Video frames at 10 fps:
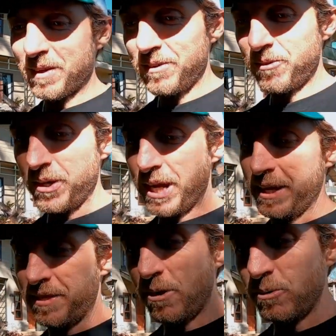So
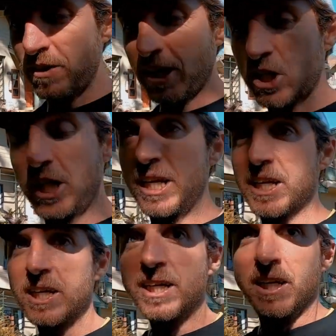yeah, that was
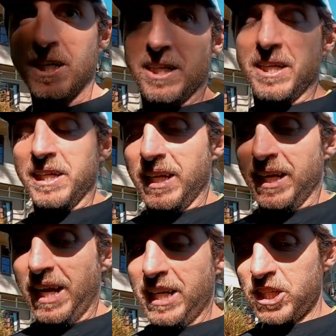actually
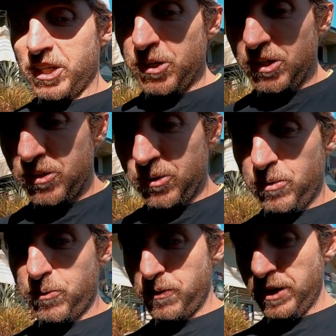good
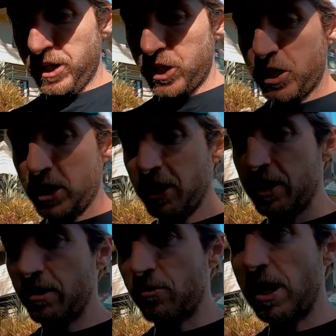to finish
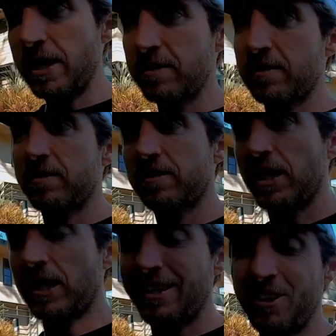the
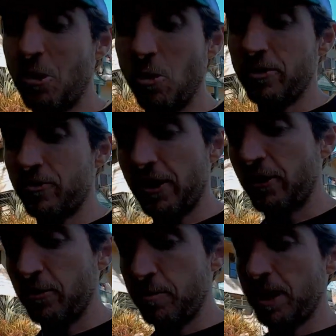race. I got the course
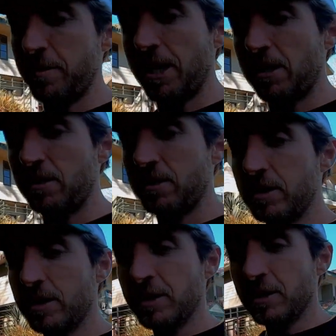record by about
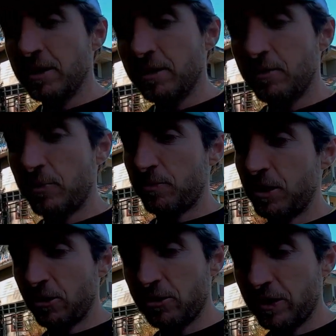
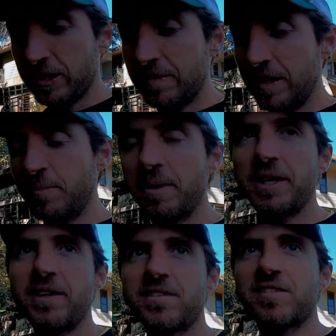15 or 16
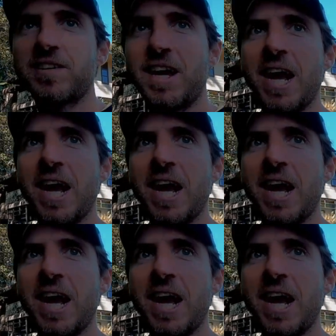minutes.